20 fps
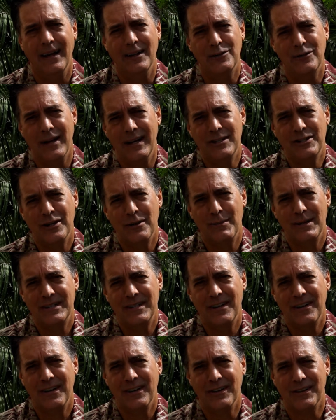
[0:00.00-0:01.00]
trade show
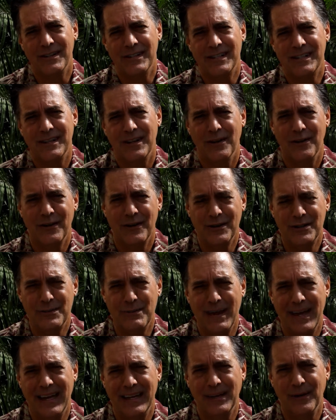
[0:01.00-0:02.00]
materials, owner's
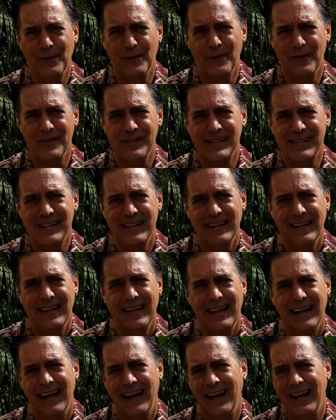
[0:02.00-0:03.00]
manuals,
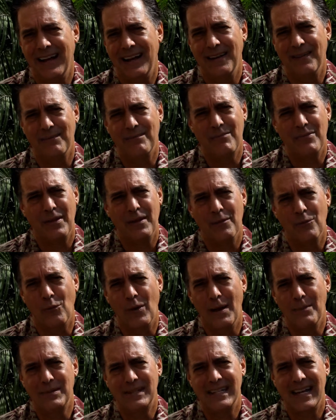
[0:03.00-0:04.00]

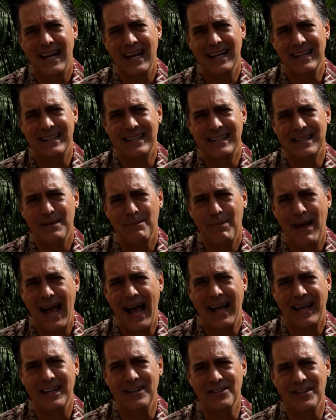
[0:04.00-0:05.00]
websites,
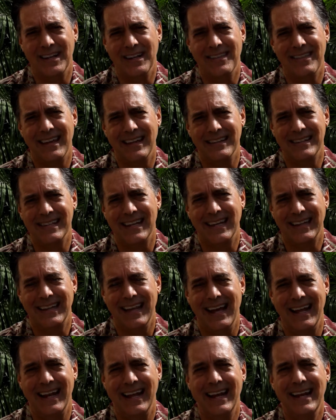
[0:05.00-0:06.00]
packaging, things like
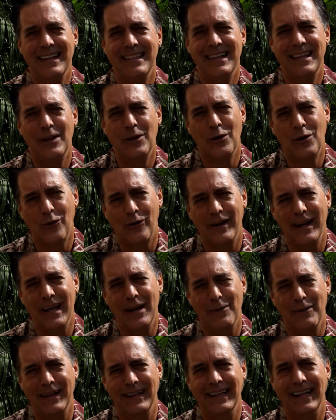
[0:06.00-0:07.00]
that. Anything you
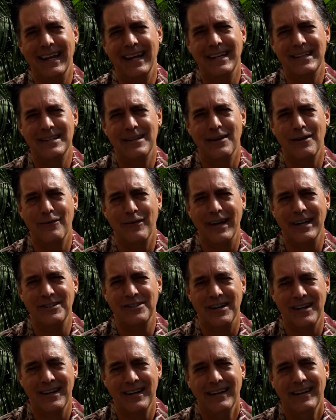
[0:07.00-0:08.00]
create relating to your
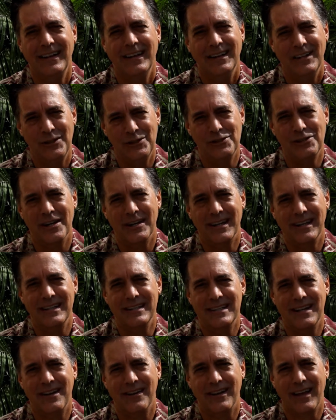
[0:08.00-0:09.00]
invention, you should
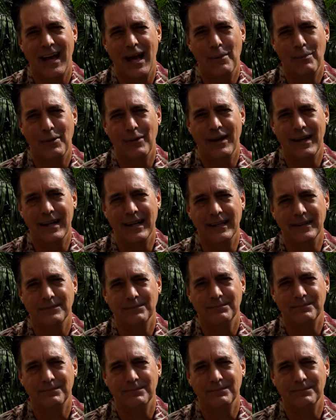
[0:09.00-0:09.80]
consider copywriting.